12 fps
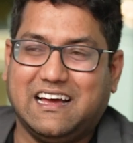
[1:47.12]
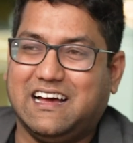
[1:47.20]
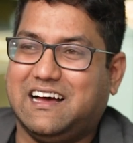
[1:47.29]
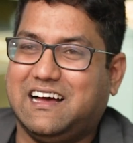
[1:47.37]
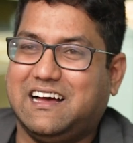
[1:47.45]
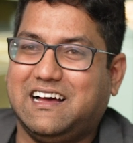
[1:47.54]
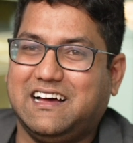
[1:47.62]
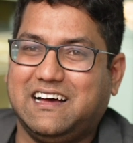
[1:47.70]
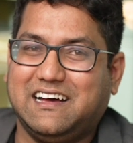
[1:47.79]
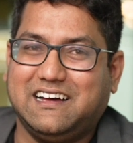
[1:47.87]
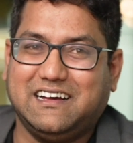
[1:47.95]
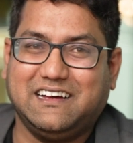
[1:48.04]

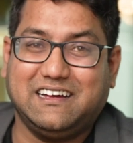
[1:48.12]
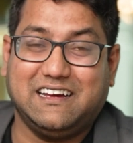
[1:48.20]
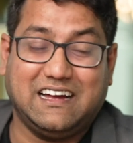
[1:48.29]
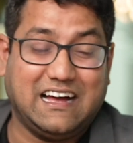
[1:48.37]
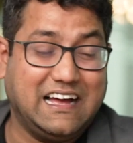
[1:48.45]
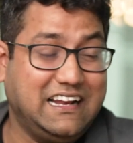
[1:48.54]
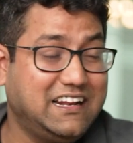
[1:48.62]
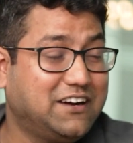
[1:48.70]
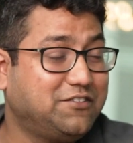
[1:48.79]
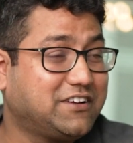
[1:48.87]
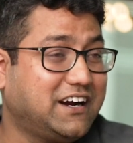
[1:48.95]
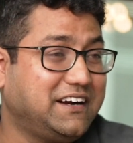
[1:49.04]
I
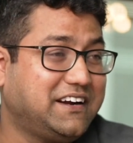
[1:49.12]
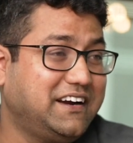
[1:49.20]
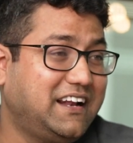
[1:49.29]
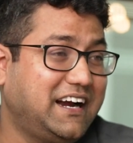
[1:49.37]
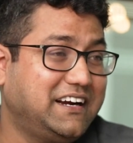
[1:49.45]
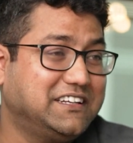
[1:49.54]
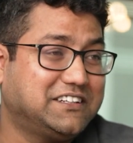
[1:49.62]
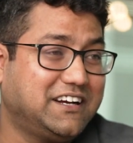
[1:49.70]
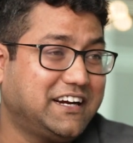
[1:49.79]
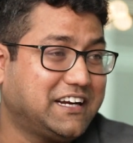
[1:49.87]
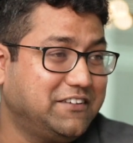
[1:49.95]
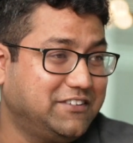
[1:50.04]
loved Country Delight Digital
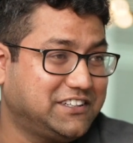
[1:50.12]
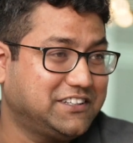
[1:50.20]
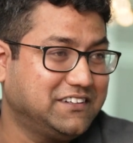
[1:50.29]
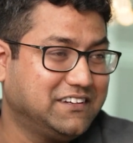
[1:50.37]
Activation.